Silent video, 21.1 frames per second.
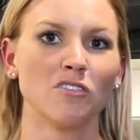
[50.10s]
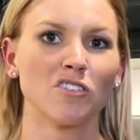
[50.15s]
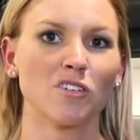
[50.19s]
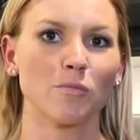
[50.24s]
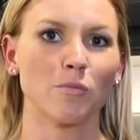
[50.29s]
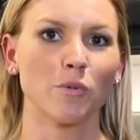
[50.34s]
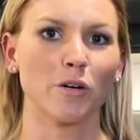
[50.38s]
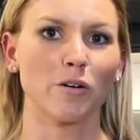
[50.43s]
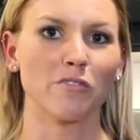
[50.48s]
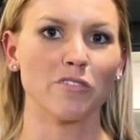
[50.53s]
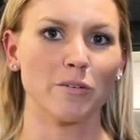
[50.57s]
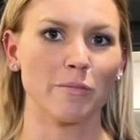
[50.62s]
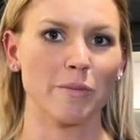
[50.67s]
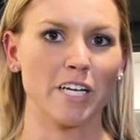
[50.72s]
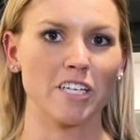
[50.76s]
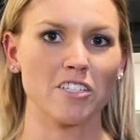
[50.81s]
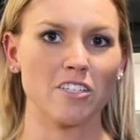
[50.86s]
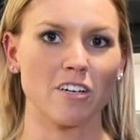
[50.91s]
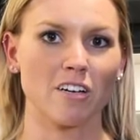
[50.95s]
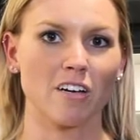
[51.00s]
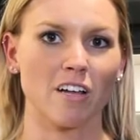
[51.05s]
For more
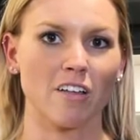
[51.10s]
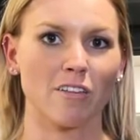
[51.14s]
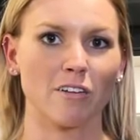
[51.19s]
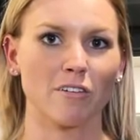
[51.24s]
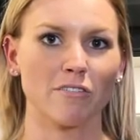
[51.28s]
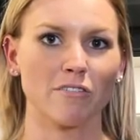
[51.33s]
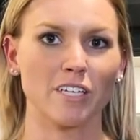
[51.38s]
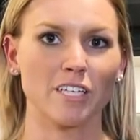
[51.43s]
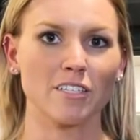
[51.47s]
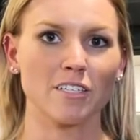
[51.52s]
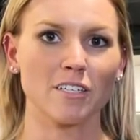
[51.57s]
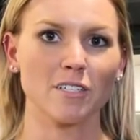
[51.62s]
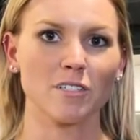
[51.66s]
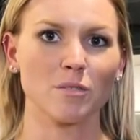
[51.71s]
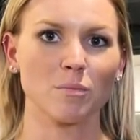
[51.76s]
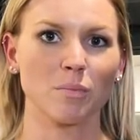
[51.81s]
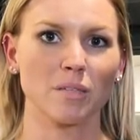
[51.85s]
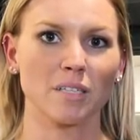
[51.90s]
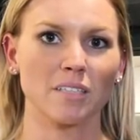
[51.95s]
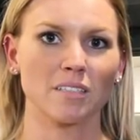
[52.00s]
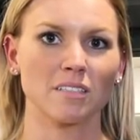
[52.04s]
information on other
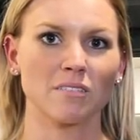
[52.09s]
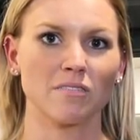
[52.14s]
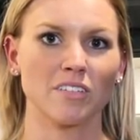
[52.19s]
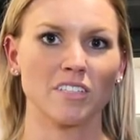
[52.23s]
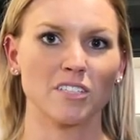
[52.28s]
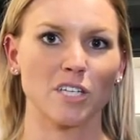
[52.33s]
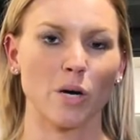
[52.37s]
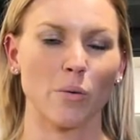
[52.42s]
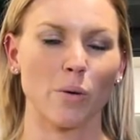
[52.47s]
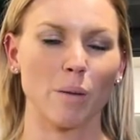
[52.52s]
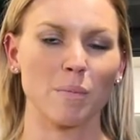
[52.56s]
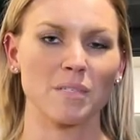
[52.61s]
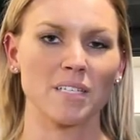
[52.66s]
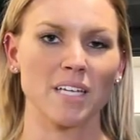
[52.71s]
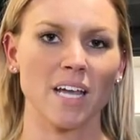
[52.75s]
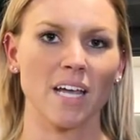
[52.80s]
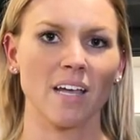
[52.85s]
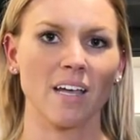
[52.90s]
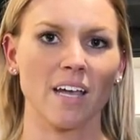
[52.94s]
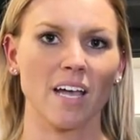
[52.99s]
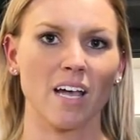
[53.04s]
features, please visit our
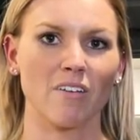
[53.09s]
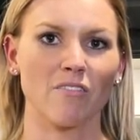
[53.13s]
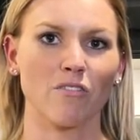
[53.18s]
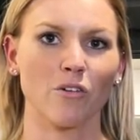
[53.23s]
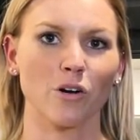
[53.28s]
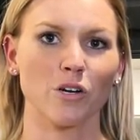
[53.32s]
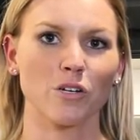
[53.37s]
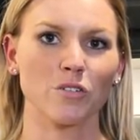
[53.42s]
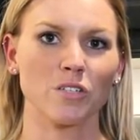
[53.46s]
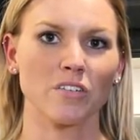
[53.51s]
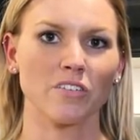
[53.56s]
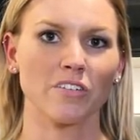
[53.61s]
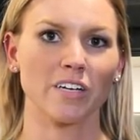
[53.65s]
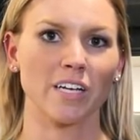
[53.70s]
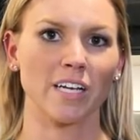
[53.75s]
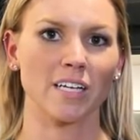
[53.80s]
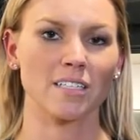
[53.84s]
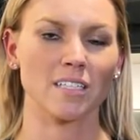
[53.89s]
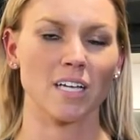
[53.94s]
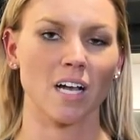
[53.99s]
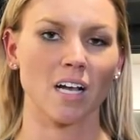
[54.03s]
website at
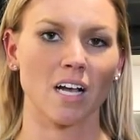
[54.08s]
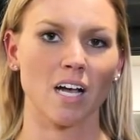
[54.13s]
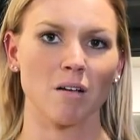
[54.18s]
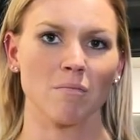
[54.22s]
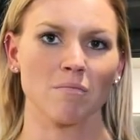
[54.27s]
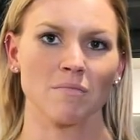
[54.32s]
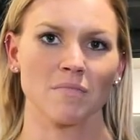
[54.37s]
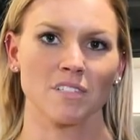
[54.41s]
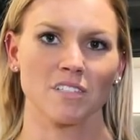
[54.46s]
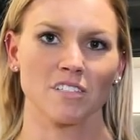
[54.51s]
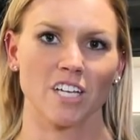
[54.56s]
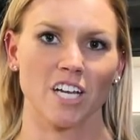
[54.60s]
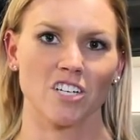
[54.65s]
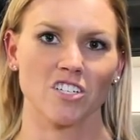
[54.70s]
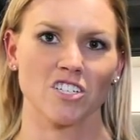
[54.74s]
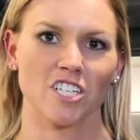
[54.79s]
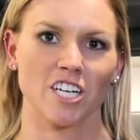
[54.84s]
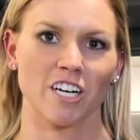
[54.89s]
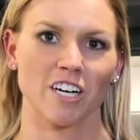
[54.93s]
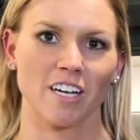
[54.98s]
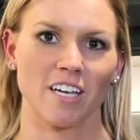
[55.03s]

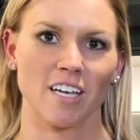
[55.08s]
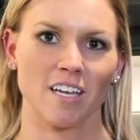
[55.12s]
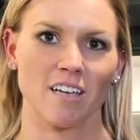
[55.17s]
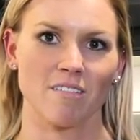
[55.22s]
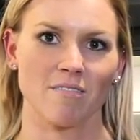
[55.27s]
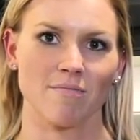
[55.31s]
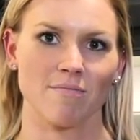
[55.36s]
forestriverinc.com/Cherokee.